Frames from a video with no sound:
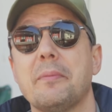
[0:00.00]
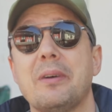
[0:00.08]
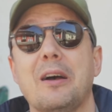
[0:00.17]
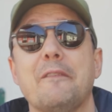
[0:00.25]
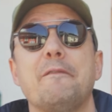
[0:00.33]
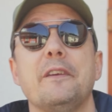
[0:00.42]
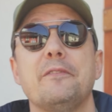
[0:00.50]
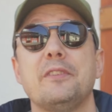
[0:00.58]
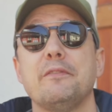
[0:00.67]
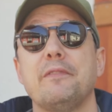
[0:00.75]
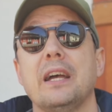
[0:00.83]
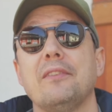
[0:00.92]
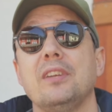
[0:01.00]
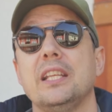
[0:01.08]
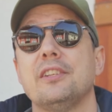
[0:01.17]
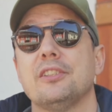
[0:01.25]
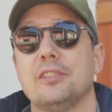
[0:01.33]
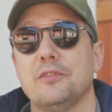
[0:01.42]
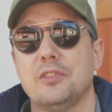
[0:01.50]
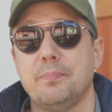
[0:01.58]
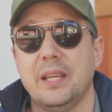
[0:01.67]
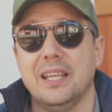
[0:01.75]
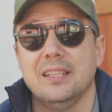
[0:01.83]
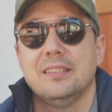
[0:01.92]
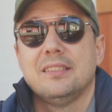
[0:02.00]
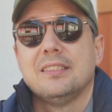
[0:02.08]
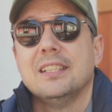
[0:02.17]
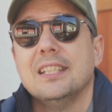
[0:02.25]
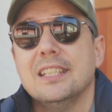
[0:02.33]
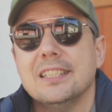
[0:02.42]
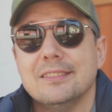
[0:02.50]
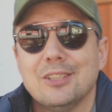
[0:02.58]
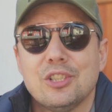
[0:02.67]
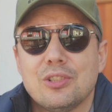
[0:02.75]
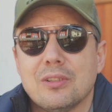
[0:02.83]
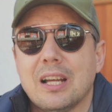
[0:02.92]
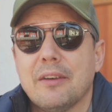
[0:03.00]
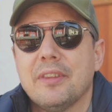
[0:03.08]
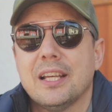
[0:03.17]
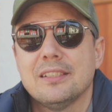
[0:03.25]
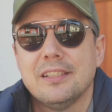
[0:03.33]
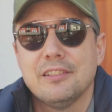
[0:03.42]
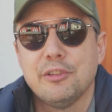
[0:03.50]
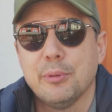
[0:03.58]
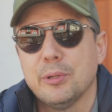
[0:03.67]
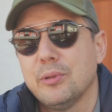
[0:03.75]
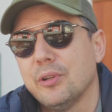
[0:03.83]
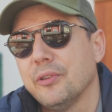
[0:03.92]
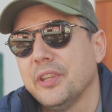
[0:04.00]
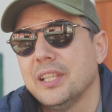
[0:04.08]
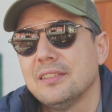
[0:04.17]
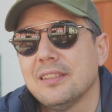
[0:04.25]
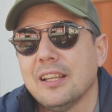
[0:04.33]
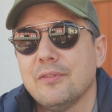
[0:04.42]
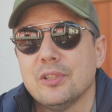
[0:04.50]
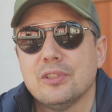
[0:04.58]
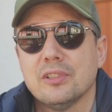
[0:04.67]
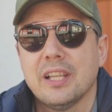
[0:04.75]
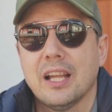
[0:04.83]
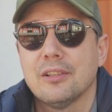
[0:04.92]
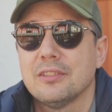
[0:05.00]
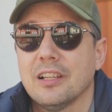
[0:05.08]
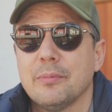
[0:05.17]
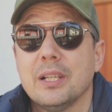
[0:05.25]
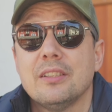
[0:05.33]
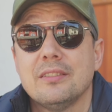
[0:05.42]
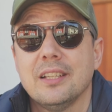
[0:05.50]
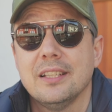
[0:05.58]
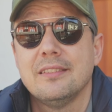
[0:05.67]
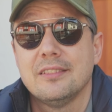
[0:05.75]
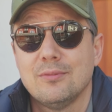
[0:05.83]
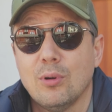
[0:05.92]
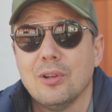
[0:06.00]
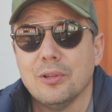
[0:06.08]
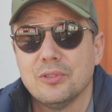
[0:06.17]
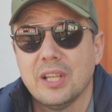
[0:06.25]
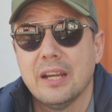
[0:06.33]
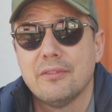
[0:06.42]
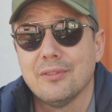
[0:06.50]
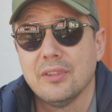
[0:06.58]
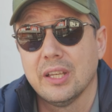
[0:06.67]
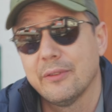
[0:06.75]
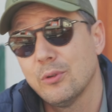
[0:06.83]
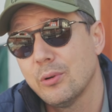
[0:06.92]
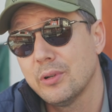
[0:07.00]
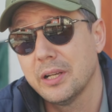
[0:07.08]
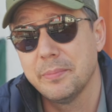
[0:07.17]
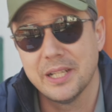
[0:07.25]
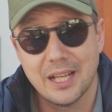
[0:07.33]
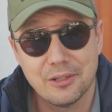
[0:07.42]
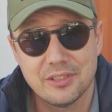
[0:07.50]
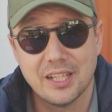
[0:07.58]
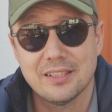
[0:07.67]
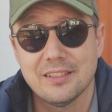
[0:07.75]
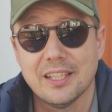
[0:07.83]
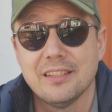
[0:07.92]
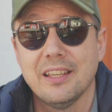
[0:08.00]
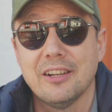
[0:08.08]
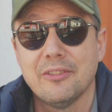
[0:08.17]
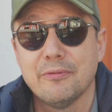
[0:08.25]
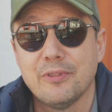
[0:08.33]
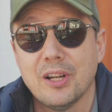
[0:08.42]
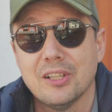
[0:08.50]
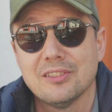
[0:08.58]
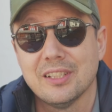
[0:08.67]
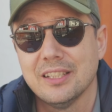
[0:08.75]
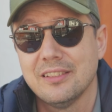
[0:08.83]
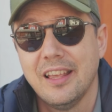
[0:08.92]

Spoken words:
about 55 liters of space. I'm not sure how that's distributed on the inside versus the outside, but it swallows everything. I've already been out testing it here in France, and